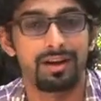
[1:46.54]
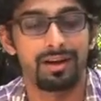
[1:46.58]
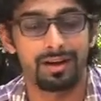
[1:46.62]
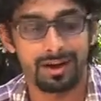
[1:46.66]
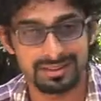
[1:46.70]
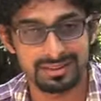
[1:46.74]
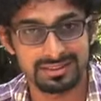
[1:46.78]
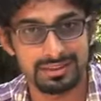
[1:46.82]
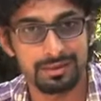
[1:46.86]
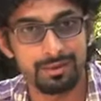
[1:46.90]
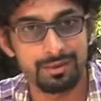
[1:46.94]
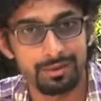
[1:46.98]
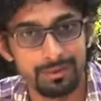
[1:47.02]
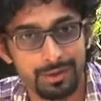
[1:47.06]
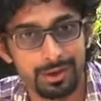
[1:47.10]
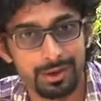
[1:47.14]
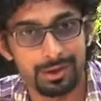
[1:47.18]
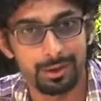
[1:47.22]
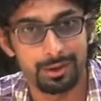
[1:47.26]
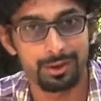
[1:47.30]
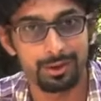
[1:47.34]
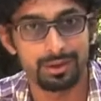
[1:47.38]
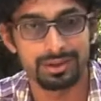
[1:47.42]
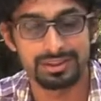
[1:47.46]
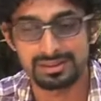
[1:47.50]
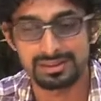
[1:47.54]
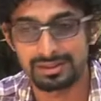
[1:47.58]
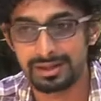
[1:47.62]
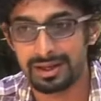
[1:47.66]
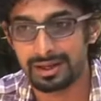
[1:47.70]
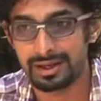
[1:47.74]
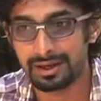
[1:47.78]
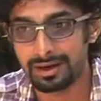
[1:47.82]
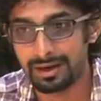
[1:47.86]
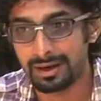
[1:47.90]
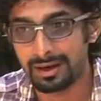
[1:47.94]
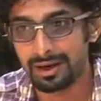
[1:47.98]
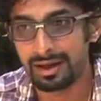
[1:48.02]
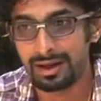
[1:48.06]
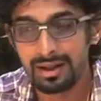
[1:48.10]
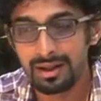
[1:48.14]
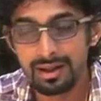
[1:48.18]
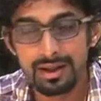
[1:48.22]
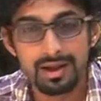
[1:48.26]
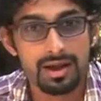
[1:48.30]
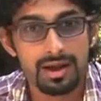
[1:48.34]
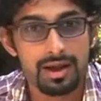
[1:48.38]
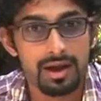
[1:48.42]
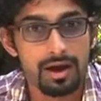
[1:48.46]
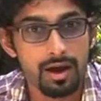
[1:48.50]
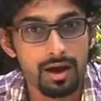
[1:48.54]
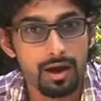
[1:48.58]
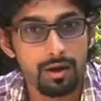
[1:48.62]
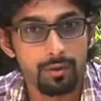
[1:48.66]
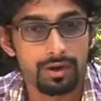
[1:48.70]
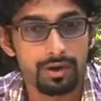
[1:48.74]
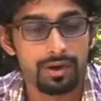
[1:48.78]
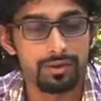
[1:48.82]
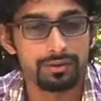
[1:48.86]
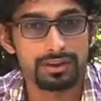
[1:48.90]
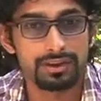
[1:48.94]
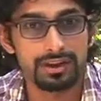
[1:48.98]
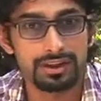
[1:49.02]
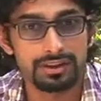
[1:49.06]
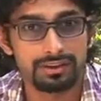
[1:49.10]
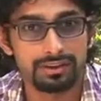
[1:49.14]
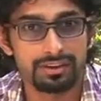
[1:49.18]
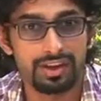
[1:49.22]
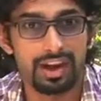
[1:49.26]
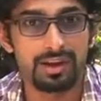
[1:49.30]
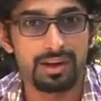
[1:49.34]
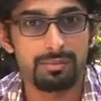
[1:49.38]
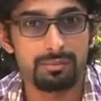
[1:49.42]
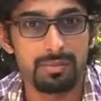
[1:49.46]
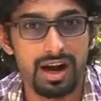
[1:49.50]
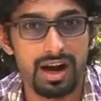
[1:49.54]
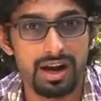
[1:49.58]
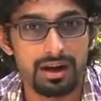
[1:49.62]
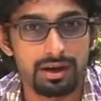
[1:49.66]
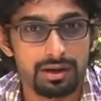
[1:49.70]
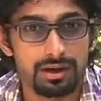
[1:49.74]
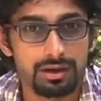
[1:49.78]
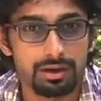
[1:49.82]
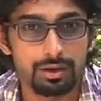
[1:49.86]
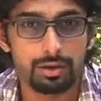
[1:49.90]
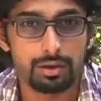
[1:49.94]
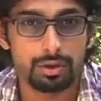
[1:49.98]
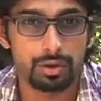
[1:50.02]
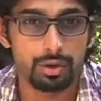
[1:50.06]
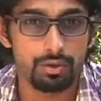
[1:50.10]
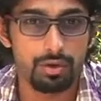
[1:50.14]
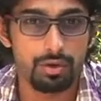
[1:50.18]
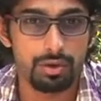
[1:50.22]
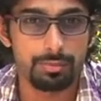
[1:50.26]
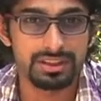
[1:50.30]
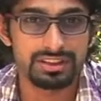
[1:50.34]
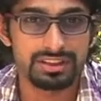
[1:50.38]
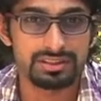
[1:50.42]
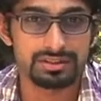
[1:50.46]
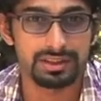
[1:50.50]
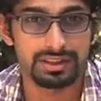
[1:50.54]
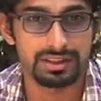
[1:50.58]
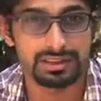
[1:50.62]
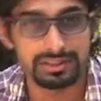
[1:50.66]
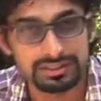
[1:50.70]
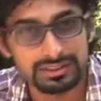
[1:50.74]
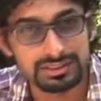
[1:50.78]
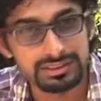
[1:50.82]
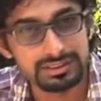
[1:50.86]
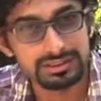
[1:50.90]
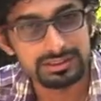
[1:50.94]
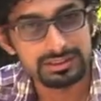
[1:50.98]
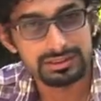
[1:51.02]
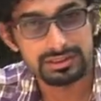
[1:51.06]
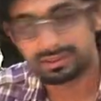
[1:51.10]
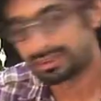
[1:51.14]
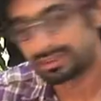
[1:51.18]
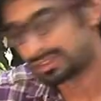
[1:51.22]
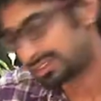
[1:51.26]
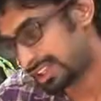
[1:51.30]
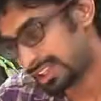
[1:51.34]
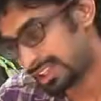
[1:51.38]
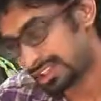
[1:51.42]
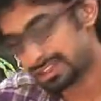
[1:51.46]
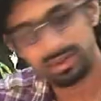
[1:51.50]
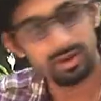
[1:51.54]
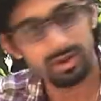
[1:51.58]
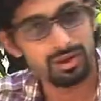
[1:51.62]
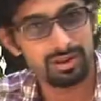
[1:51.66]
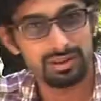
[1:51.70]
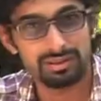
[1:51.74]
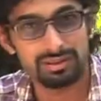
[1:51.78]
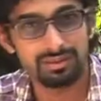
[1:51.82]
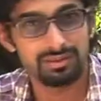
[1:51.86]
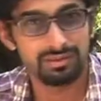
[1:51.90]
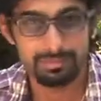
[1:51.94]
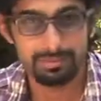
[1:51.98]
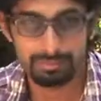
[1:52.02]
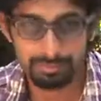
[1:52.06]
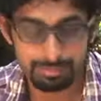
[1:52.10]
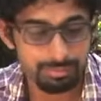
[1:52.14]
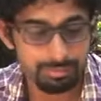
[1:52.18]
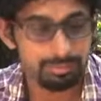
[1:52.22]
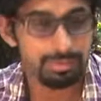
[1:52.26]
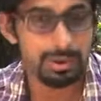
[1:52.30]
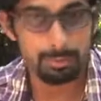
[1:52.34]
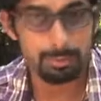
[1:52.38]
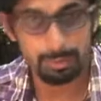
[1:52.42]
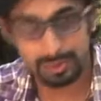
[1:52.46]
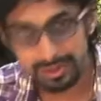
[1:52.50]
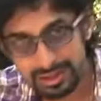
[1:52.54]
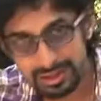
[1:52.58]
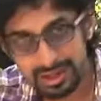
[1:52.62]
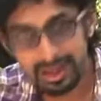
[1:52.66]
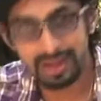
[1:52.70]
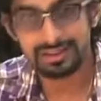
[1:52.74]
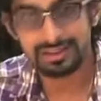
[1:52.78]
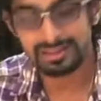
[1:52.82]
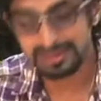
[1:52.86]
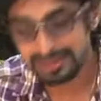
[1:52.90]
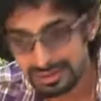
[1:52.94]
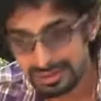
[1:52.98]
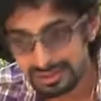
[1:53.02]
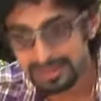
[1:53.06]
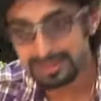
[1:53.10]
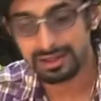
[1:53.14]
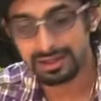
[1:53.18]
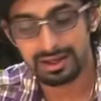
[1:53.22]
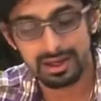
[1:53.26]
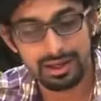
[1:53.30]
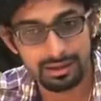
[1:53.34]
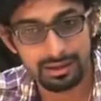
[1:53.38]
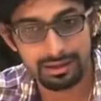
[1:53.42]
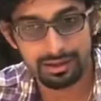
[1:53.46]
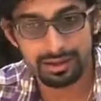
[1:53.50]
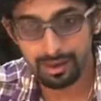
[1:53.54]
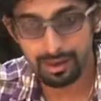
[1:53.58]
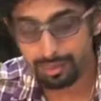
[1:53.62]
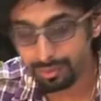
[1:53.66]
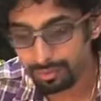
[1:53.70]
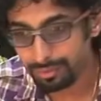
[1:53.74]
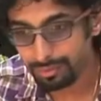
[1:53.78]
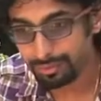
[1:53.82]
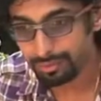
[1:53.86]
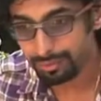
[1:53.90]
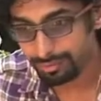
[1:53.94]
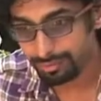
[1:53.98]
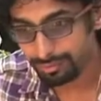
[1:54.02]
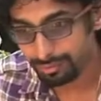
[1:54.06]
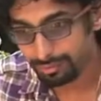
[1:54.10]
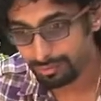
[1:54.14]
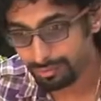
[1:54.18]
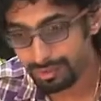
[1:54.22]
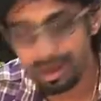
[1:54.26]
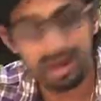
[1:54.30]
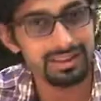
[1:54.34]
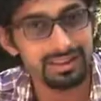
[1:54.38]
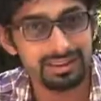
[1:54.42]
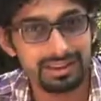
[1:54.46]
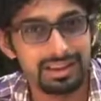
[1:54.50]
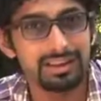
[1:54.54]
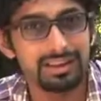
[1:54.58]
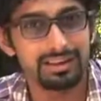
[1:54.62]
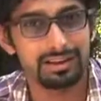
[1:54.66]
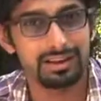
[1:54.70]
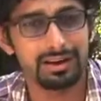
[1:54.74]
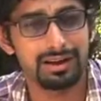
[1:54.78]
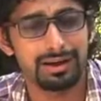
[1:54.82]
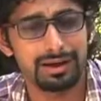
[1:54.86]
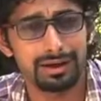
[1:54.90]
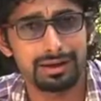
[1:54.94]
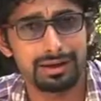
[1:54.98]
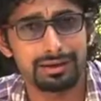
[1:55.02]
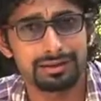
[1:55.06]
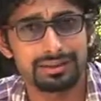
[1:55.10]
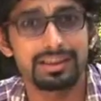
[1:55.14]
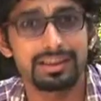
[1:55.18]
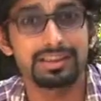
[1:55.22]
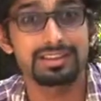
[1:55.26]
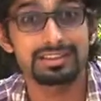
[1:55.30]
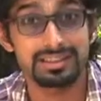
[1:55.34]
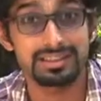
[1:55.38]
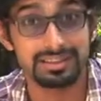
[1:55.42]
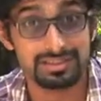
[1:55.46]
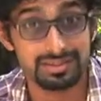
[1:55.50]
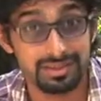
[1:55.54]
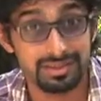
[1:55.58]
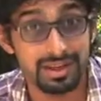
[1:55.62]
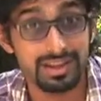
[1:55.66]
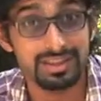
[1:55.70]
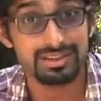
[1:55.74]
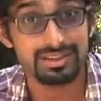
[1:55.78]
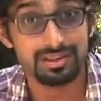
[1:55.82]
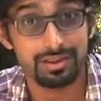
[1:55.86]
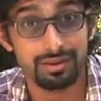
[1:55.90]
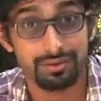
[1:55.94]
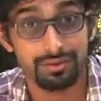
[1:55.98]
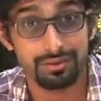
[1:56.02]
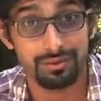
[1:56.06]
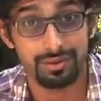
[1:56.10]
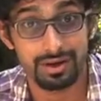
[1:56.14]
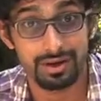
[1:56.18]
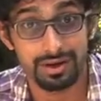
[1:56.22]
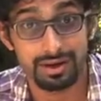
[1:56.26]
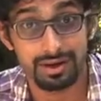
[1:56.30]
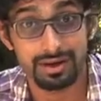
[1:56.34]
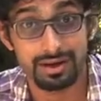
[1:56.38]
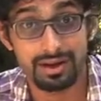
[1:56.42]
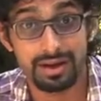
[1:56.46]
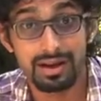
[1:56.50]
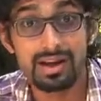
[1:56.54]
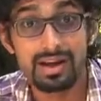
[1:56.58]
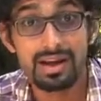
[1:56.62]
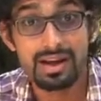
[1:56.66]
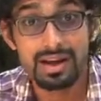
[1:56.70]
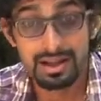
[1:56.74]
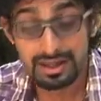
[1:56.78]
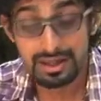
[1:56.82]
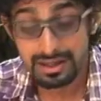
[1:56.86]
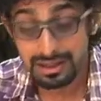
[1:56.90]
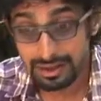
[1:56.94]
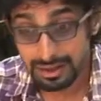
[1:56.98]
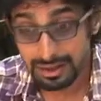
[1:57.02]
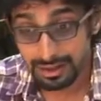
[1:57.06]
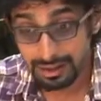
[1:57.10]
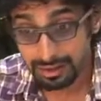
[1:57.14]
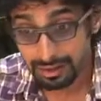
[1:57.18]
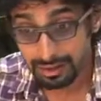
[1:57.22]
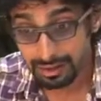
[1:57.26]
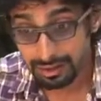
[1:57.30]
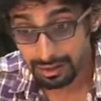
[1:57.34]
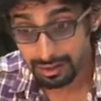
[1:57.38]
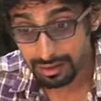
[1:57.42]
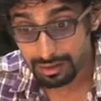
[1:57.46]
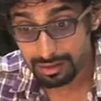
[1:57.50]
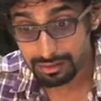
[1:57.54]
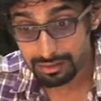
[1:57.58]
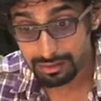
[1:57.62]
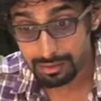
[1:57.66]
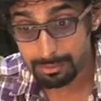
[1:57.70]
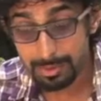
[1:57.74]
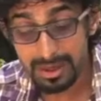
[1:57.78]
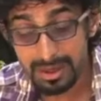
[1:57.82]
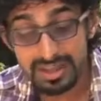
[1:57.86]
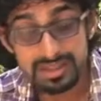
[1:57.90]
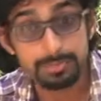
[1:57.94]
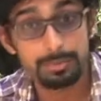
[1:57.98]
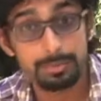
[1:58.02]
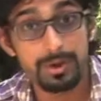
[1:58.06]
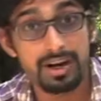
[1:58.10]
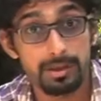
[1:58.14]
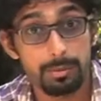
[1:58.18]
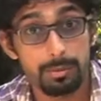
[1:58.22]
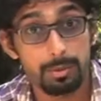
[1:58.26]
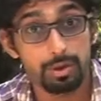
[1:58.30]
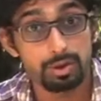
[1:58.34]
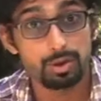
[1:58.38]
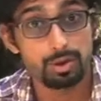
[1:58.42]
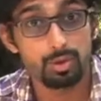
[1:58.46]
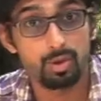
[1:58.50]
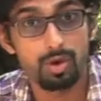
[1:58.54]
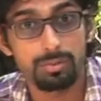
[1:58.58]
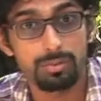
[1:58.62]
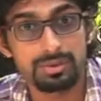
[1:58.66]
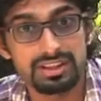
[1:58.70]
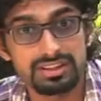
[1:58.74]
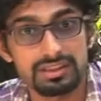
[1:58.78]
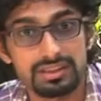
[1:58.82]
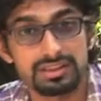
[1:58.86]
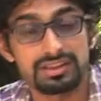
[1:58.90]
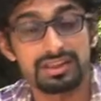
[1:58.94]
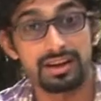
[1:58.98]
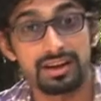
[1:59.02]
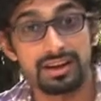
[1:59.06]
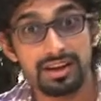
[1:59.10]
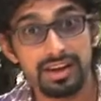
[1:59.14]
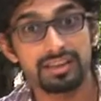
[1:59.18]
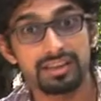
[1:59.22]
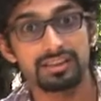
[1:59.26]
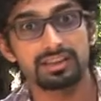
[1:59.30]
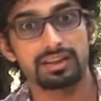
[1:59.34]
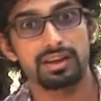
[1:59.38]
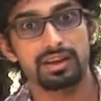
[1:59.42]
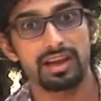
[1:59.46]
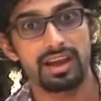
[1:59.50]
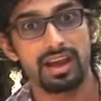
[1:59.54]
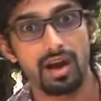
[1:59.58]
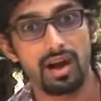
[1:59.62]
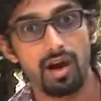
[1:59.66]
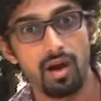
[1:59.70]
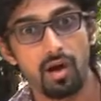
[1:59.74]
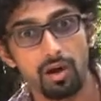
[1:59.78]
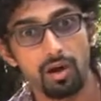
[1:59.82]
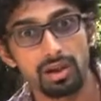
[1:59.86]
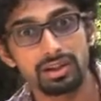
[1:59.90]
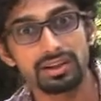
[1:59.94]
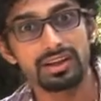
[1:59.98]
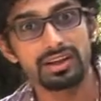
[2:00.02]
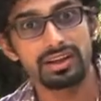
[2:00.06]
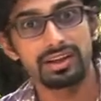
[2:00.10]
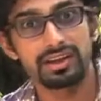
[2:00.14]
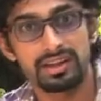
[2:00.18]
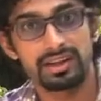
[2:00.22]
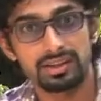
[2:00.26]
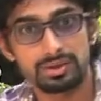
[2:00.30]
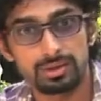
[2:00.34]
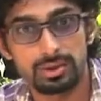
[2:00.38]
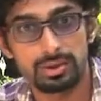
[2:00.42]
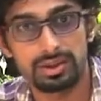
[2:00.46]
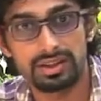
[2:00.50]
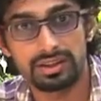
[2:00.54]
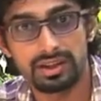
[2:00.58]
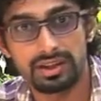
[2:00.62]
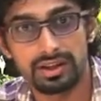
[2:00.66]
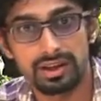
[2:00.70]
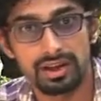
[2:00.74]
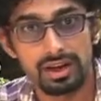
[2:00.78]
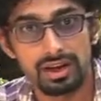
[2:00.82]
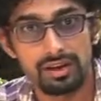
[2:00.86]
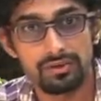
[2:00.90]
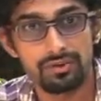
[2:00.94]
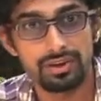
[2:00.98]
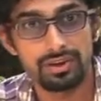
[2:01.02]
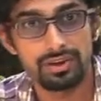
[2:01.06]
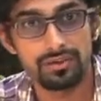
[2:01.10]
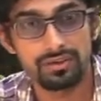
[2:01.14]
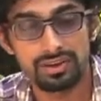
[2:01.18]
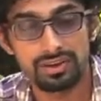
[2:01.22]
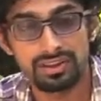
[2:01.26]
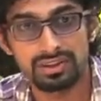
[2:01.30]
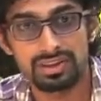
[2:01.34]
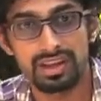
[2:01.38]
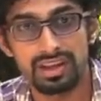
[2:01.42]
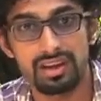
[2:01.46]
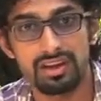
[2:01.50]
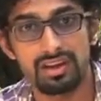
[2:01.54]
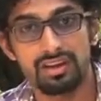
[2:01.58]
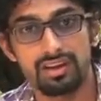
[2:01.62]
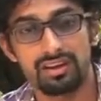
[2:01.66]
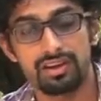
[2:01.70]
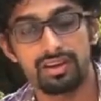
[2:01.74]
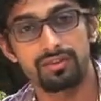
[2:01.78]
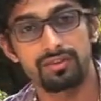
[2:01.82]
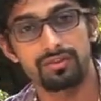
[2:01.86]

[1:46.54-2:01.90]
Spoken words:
as everyone know, it's like one of the trademark. Oh, Kuvam, it stinks. That's all people can see. And now I think there is a stretch of the best part about Kuvam is it connect all the areas together. If you say